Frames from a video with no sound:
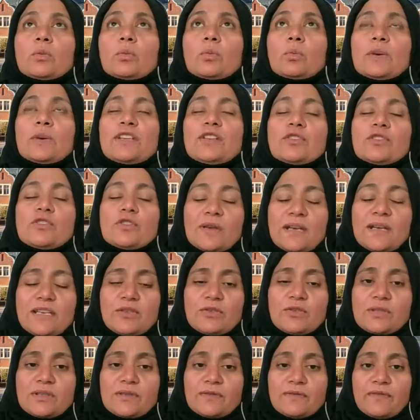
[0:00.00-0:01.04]
when you're trying
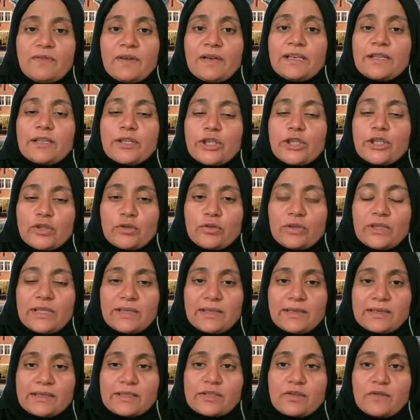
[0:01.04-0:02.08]
to define the
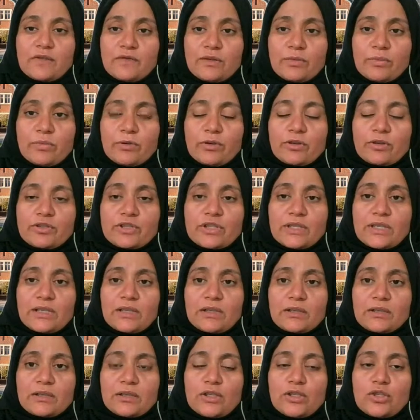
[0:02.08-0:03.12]
uniqueness of the project,
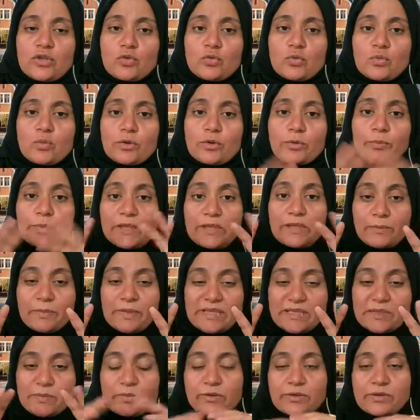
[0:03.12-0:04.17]
you would be the
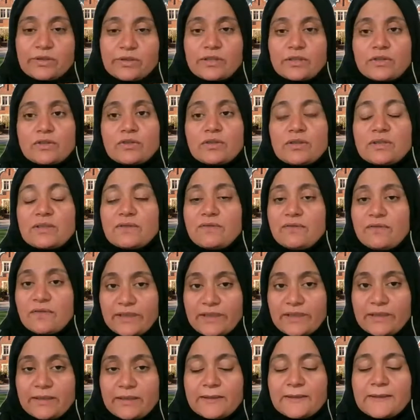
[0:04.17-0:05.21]
best person to
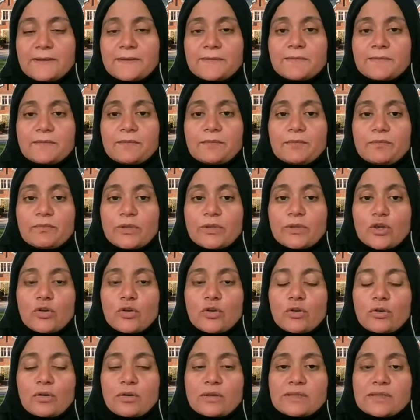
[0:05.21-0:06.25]
define it,
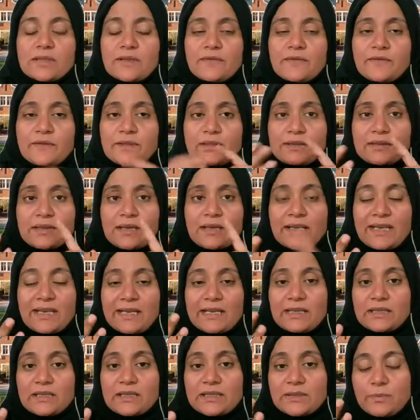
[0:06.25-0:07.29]
because if it's,
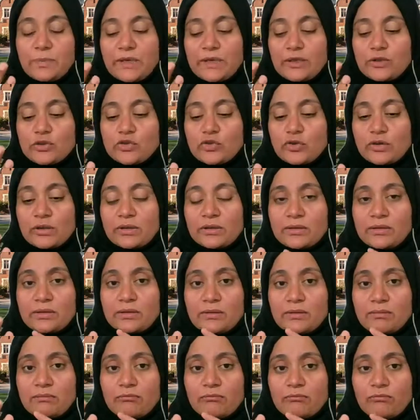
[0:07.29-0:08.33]
again, it depends on
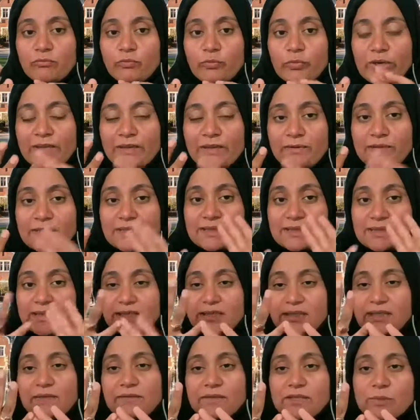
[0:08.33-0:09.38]
whether it's a
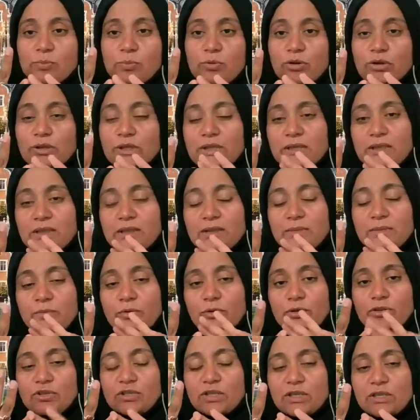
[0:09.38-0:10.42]
service
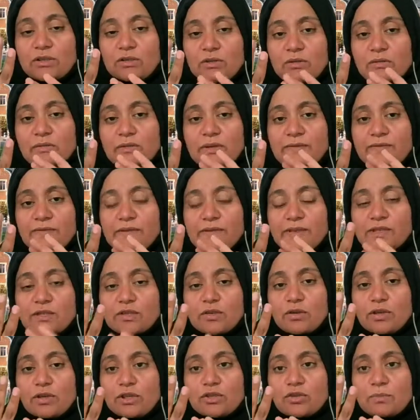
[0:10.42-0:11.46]
project or if it's
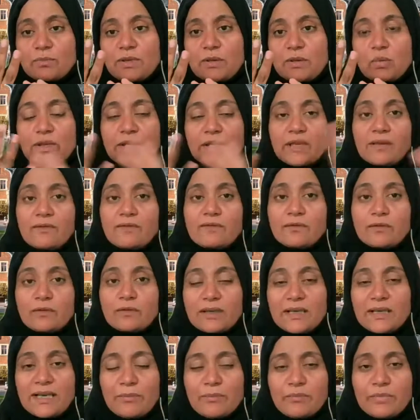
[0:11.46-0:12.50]
going to be working for a
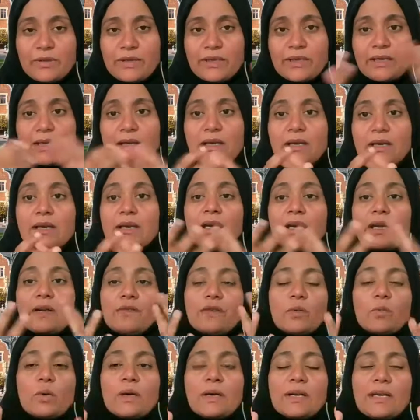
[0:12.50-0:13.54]
company. If
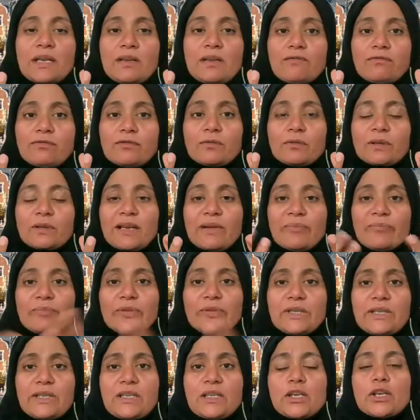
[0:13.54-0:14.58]
you're working for a
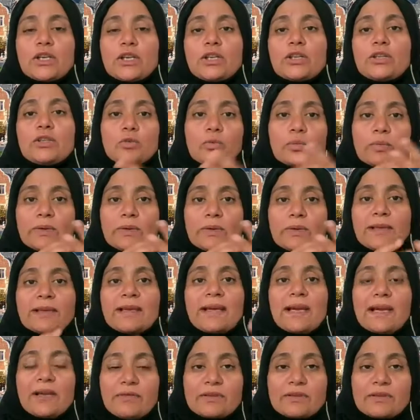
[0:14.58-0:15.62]
company, you will
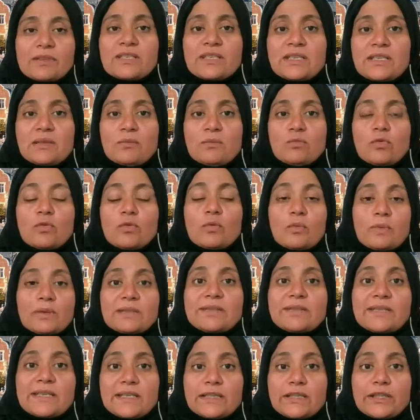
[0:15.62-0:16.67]
have a team who will
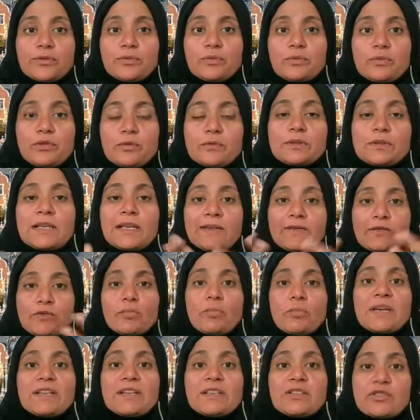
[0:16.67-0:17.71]
tell you. You will have your
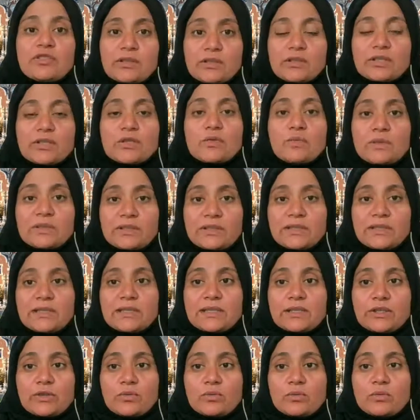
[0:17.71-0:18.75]
managers who will tell
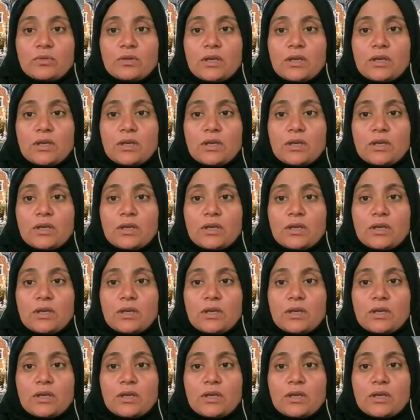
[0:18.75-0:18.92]
you.